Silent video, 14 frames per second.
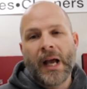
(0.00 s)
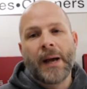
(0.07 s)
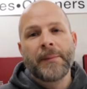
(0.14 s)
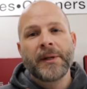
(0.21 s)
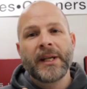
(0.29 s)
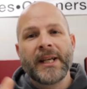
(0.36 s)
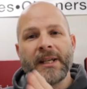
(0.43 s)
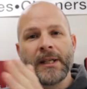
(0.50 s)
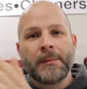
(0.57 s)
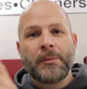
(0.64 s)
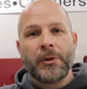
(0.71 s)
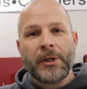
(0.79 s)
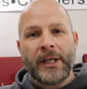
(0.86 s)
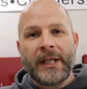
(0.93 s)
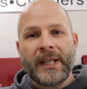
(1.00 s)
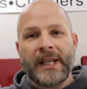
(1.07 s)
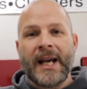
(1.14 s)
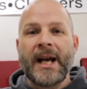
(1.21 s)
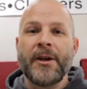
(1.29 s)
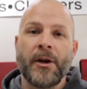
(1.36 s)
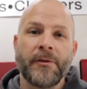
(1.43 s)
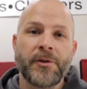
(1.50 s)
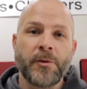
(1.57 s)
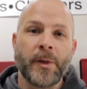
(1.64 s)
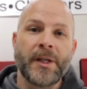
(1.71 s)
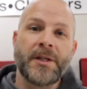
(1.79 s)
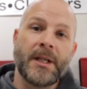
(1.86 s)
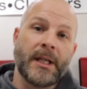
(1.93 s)
I'm gonna end up putting an on off
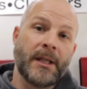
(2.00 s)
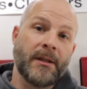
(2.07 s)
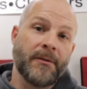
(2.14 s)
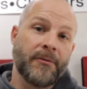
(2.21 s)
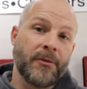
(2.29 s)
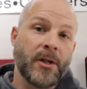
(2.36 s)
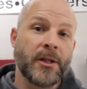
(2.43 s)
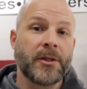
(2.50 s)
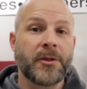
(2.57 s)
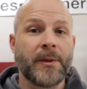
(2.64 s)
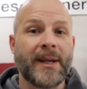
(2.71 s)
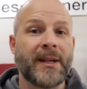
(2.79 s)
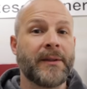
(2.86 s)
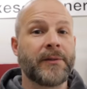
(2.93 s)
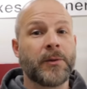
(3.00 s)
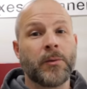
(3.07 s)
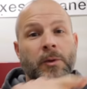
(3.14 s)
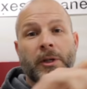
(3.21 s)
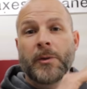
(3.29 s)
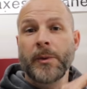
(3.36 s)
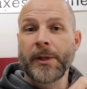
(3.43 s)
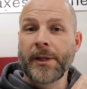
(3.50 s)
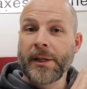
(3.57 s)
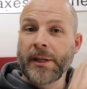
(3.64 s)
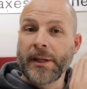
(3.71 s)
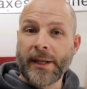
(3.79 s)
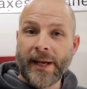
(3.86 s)
switch in the frunk so I don't have to work with